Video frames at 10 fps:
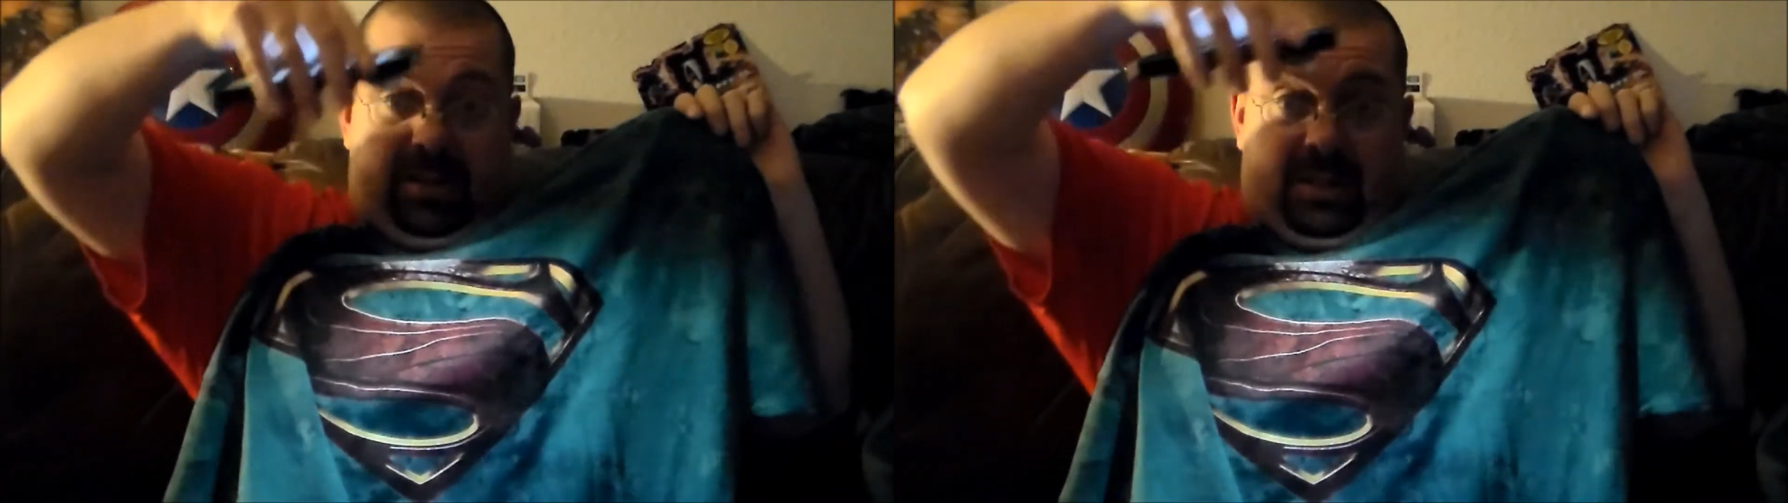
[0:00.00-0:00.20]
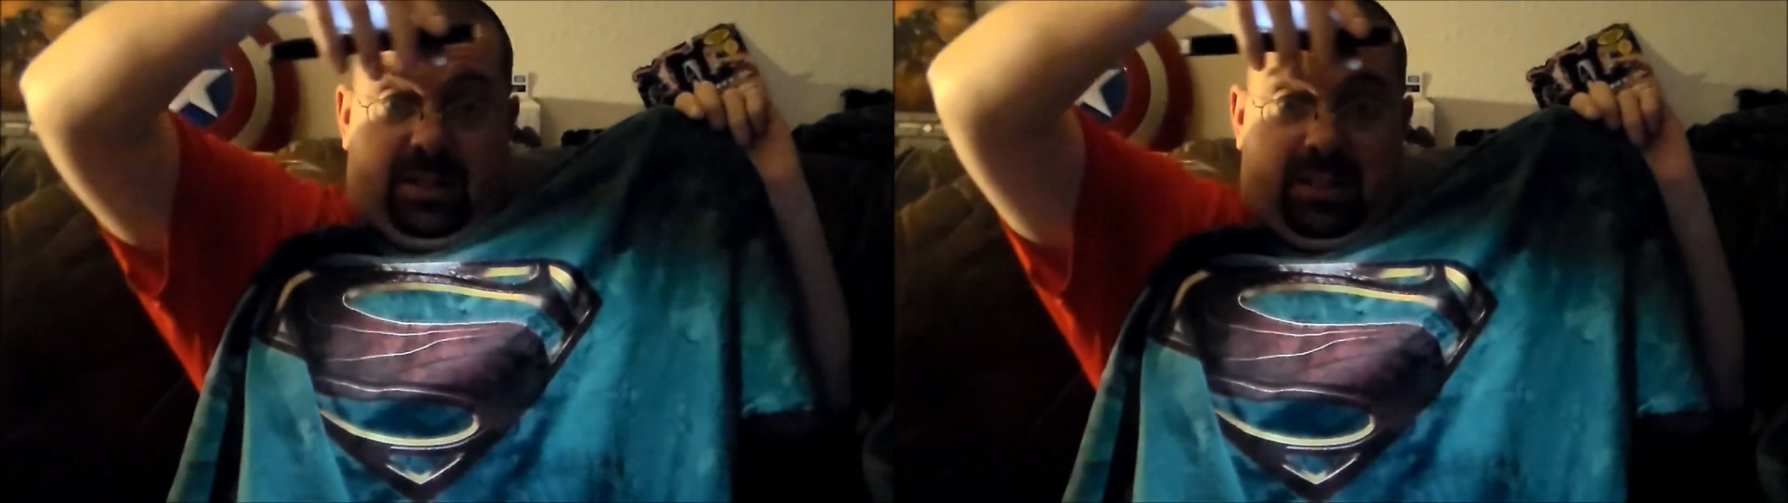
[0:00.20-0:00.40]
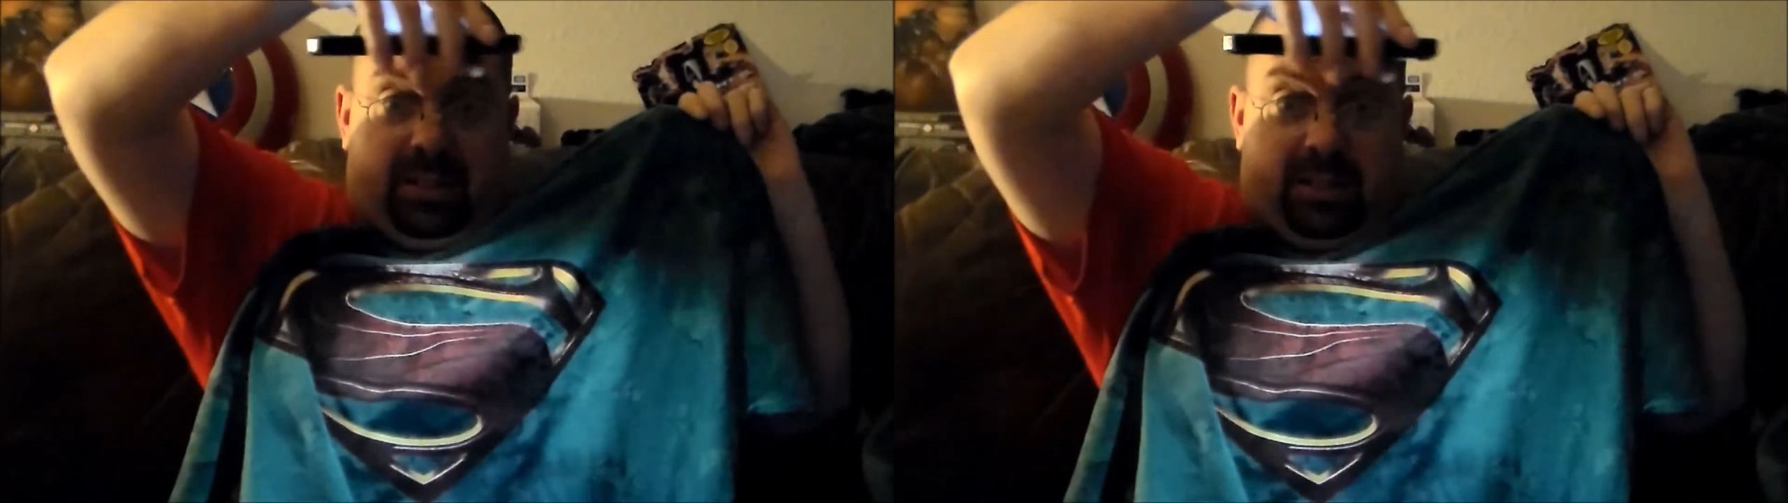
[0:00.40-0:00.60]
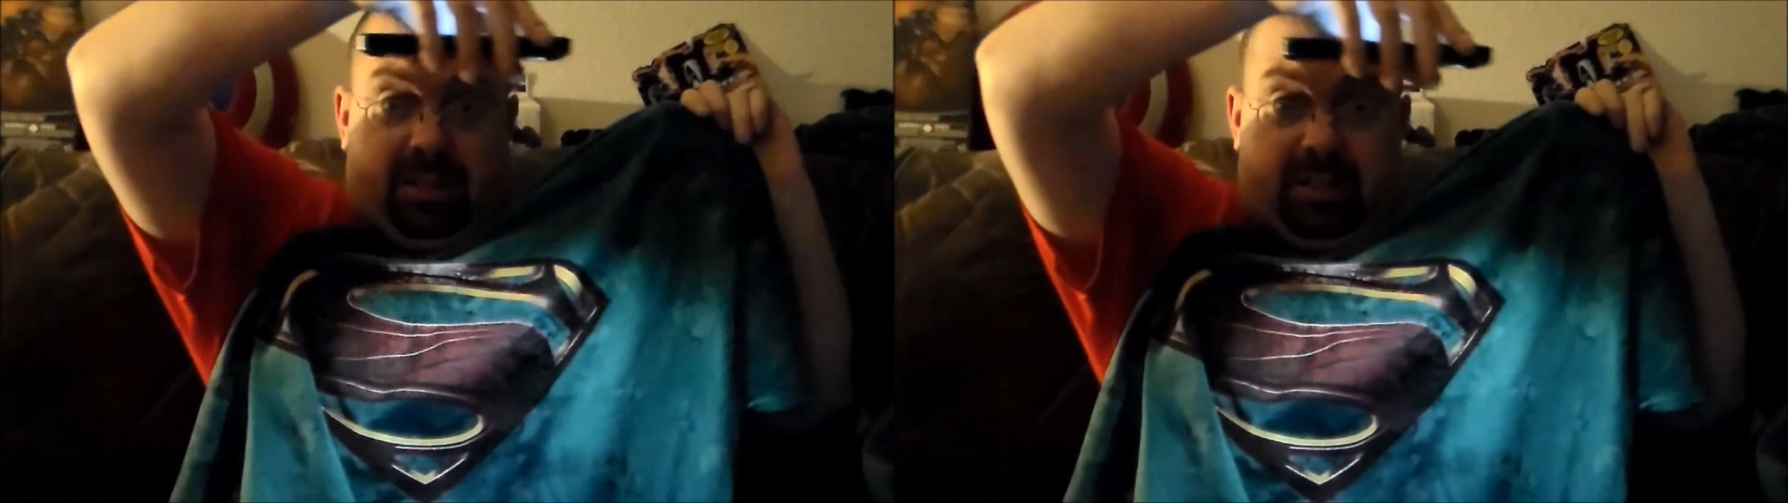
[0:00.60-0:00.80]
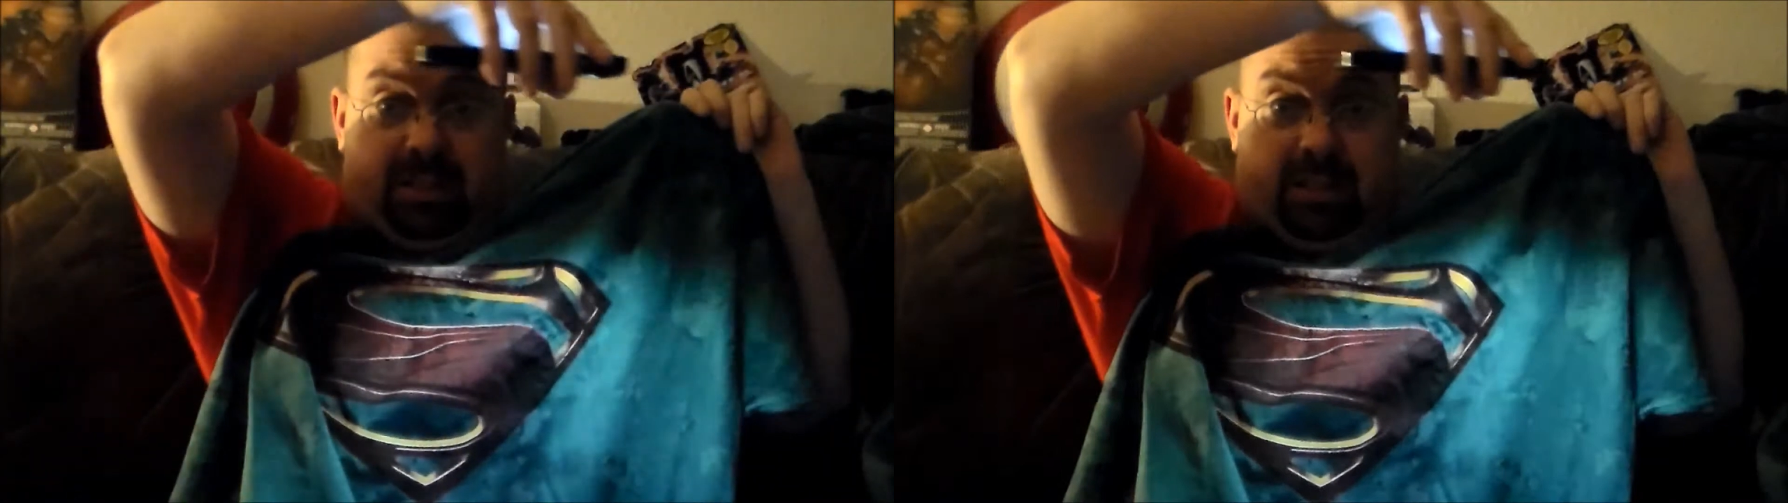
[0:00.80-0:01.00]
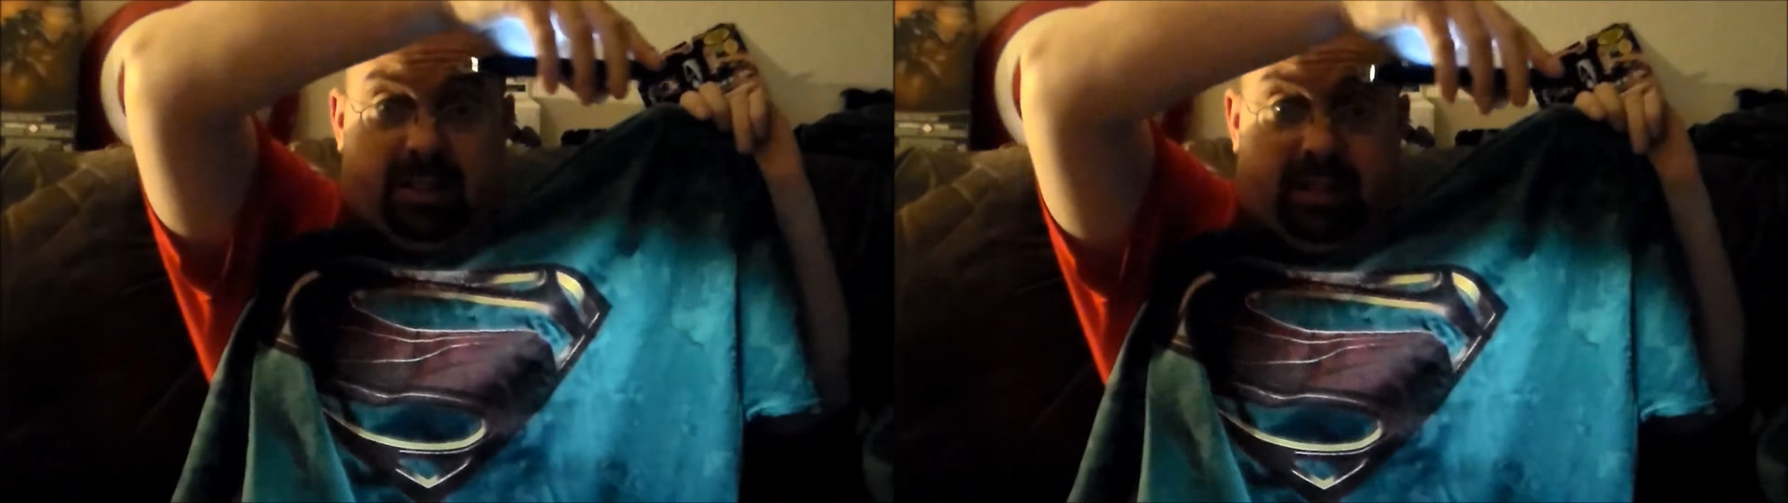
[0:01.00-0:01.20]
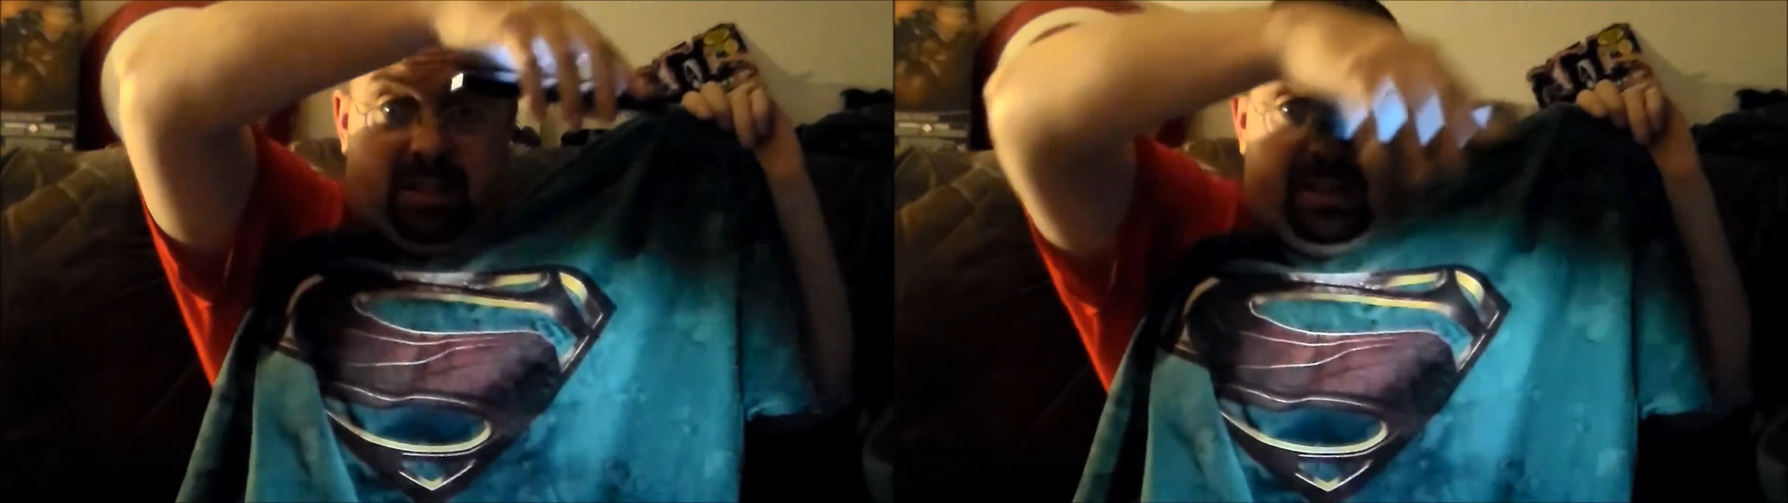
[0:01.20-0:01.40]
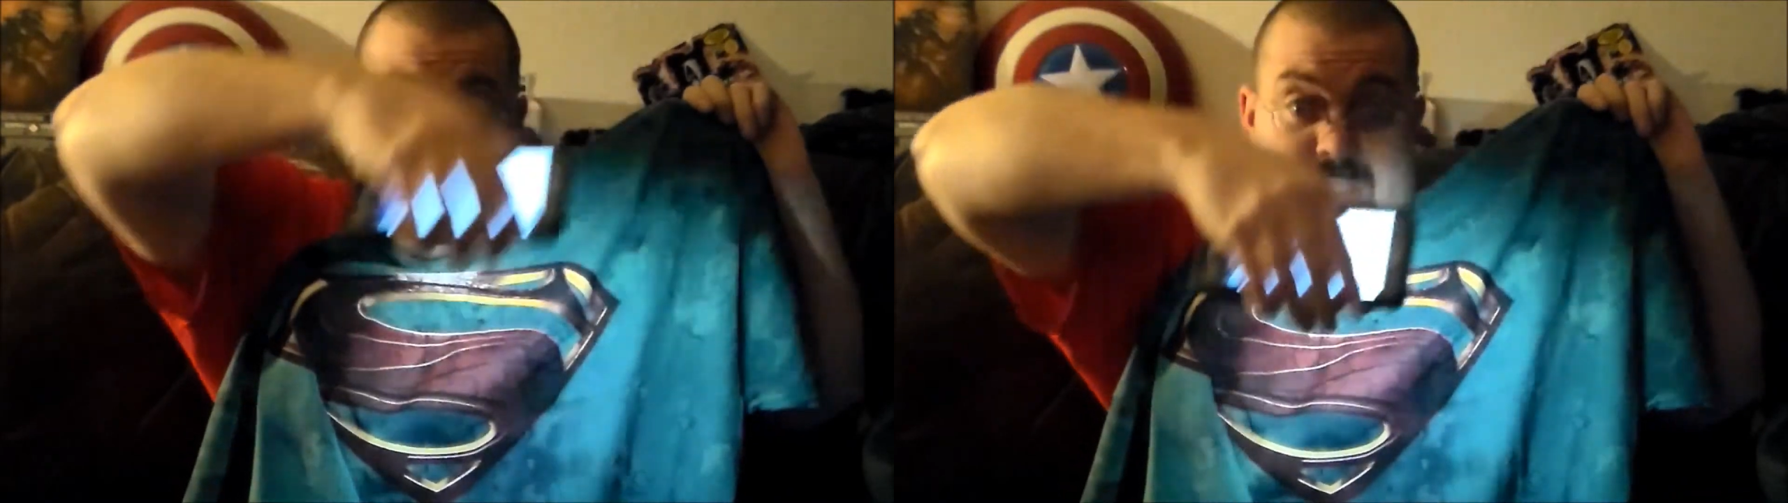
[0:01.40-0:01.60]
Da, da, da, da,
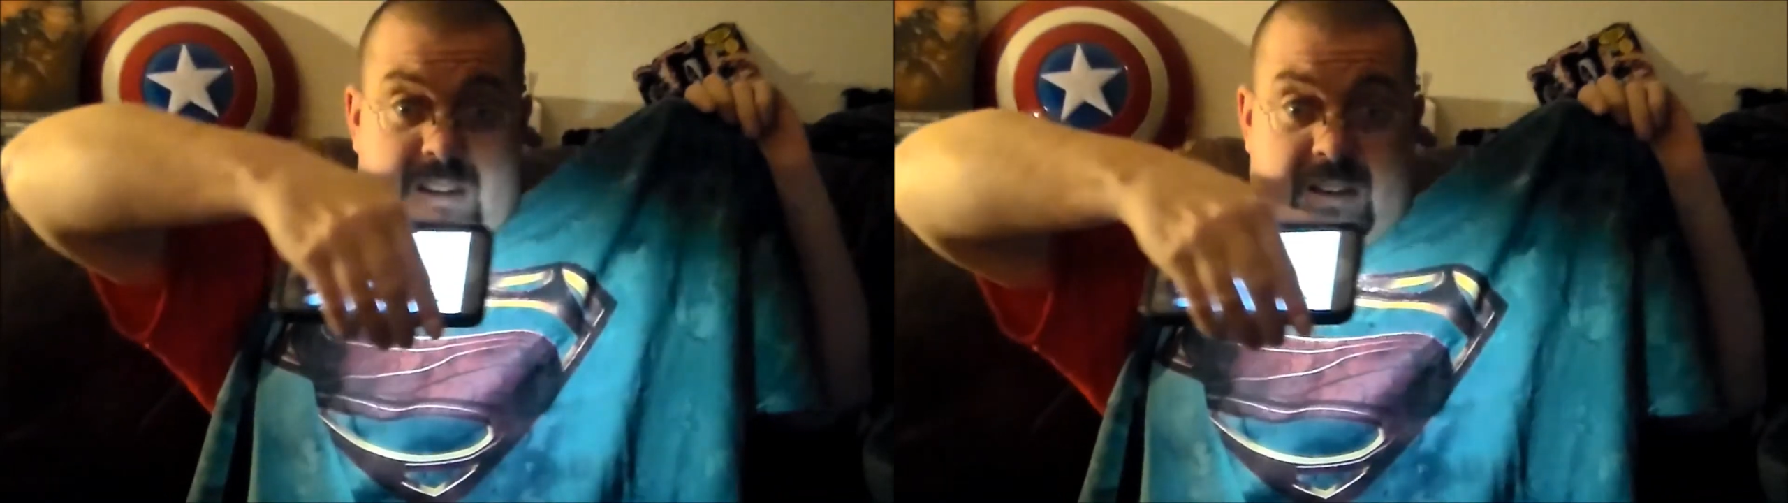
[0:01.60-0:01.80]
da.